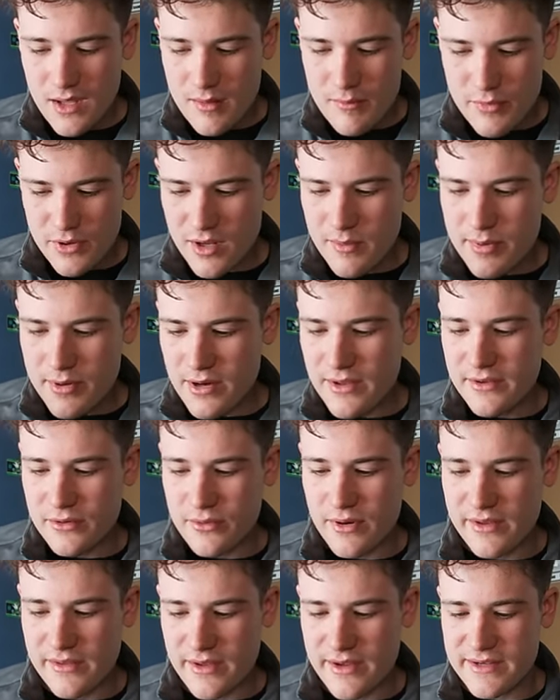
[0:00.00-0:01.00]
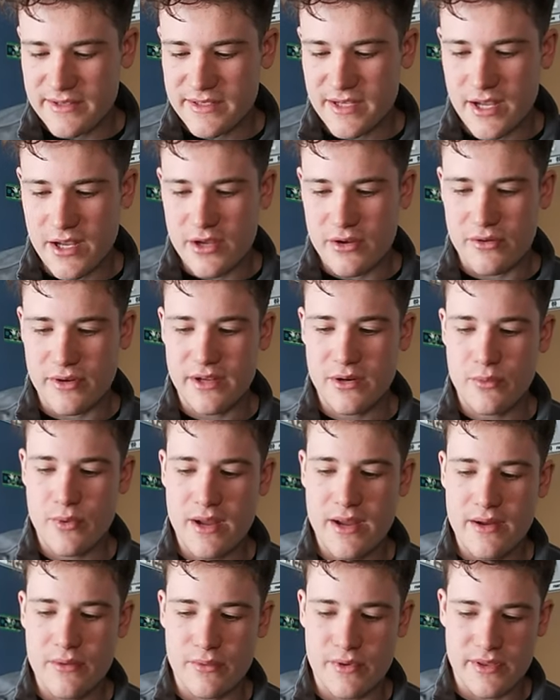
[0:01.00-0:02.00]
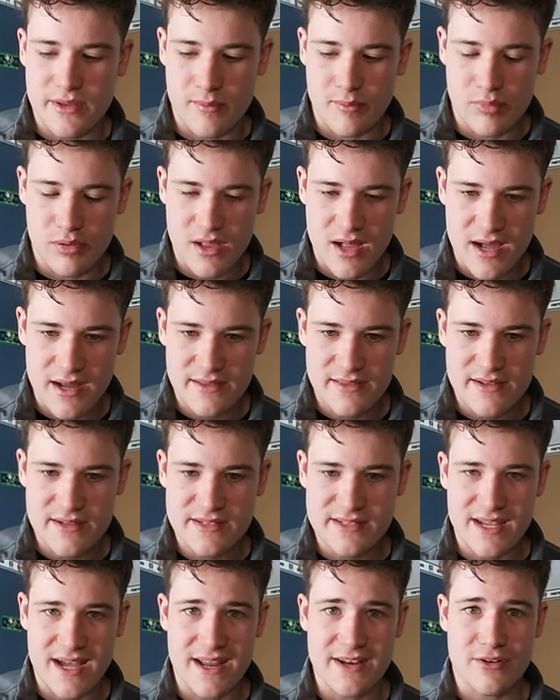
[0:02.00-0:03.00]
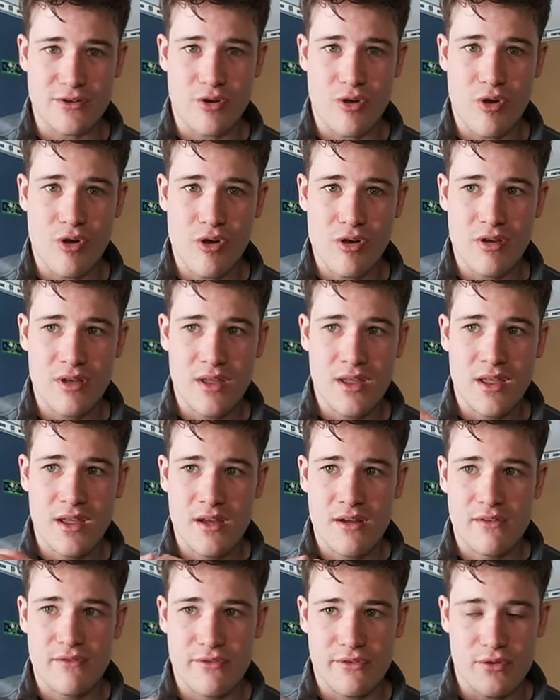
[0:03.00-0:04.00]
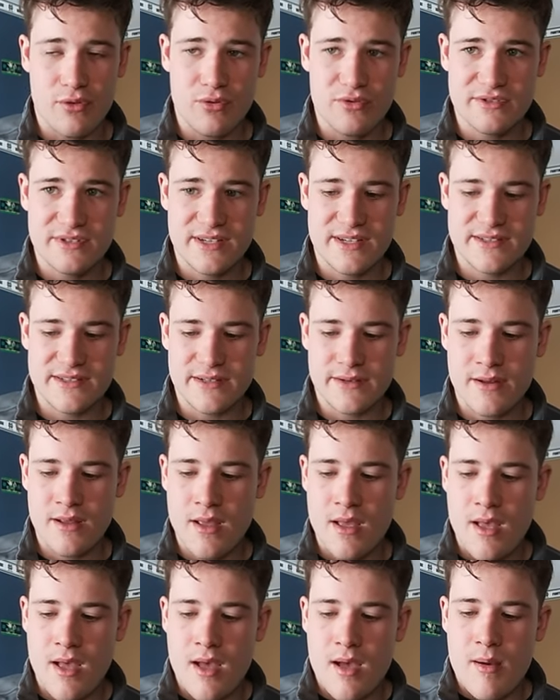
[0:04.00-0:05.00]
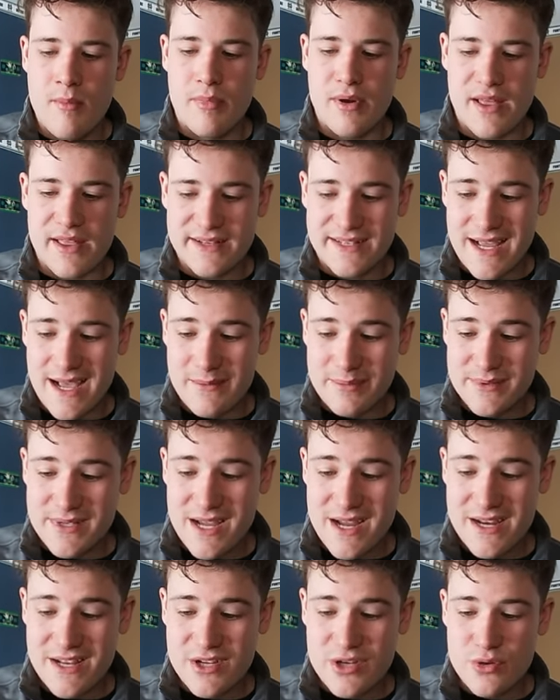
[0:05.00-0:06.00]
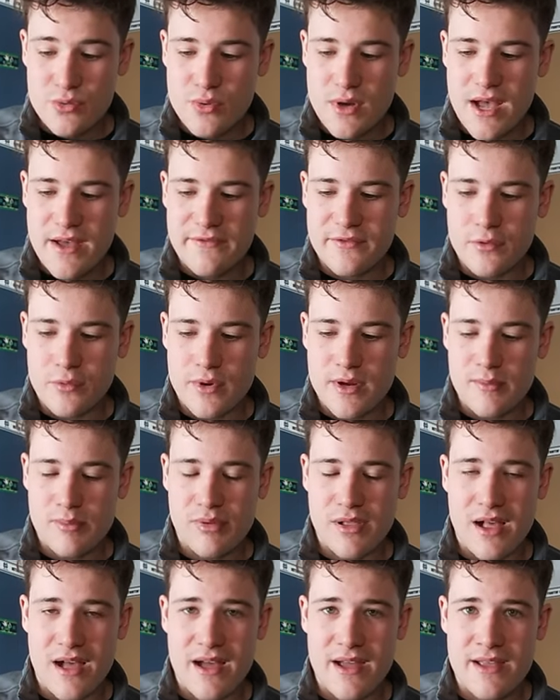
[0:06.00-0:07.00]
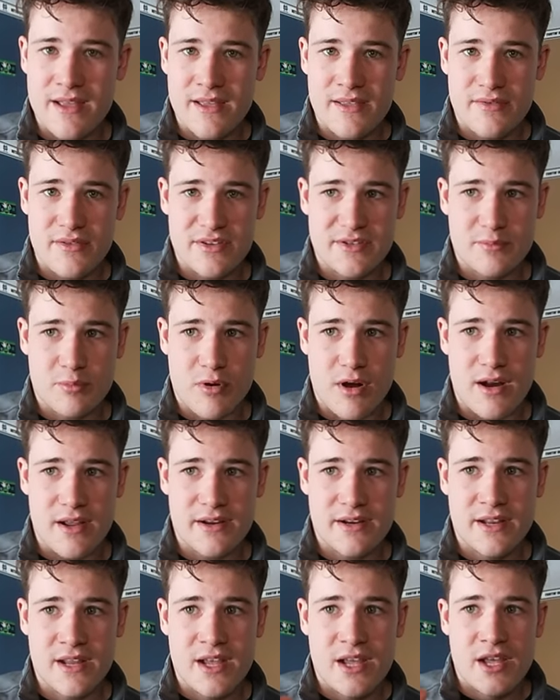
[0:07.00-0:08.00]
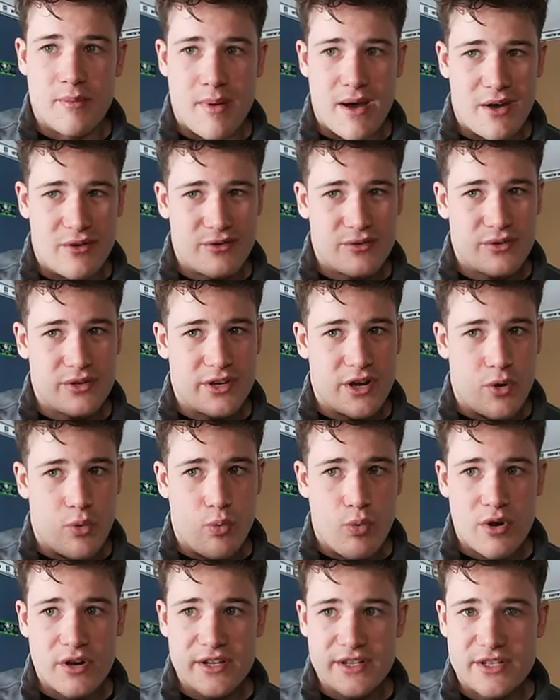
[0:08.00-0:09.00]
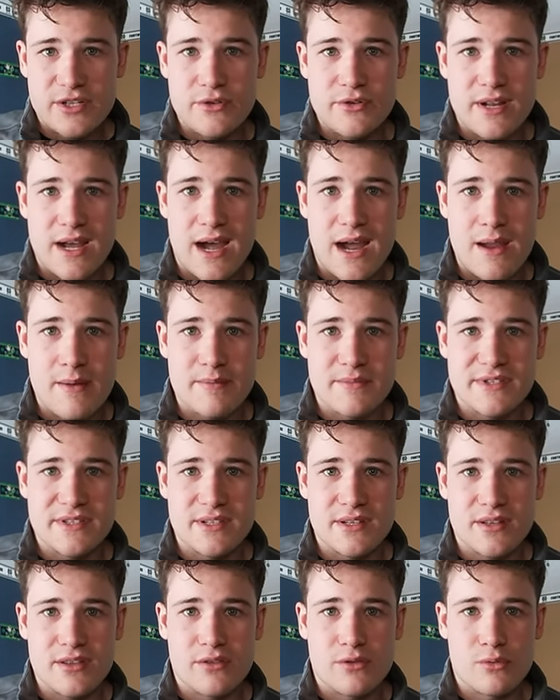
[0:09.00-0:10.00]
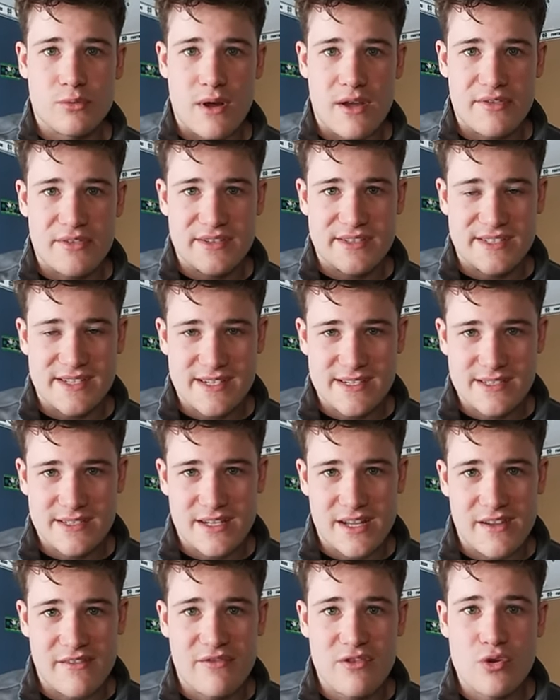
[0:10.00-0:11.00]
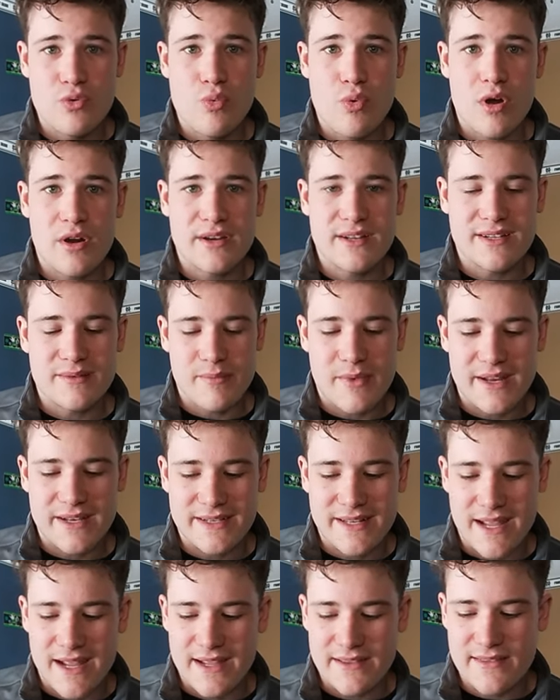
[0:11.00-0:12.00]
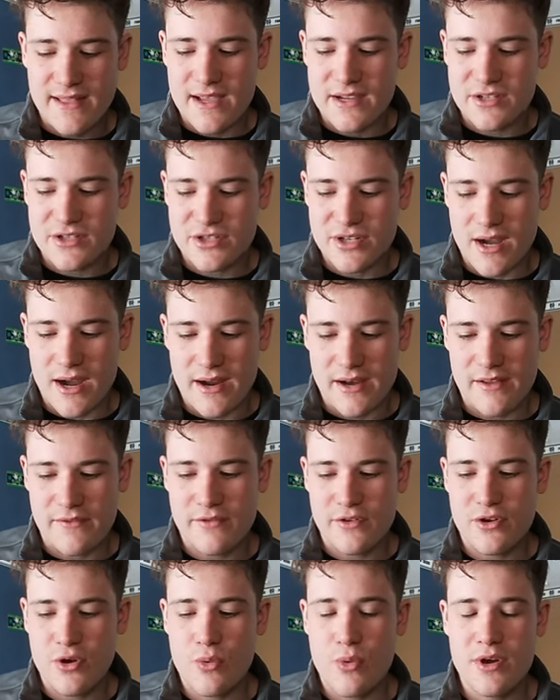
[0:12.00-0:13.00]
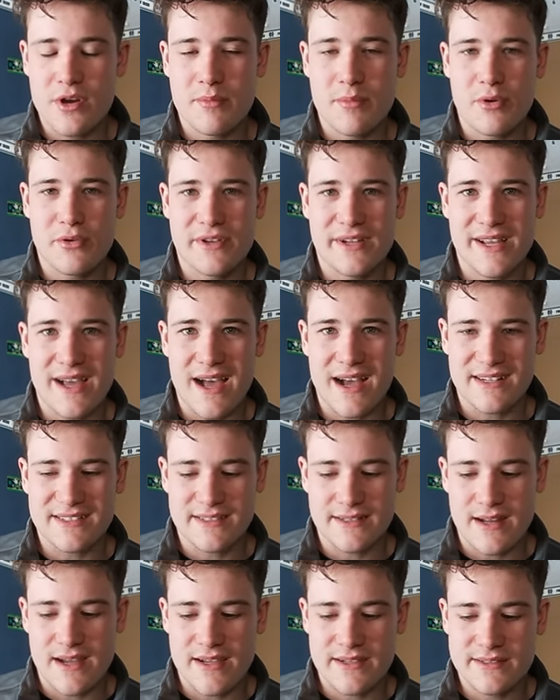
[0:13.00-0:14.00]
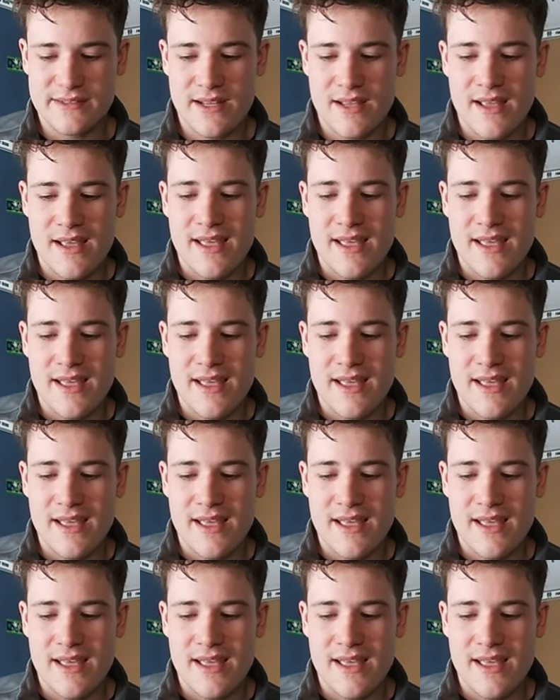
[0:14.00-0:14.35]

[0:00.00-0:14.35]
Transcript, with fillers: But up here on the Great Lakes, you can get away with applying this on your hull for the whole season. But on the top side, you will have to reapply this product about, you know, 1 to 2 times throughout the season if you want to maintain that shine. If you don't want your boat to get oxidized,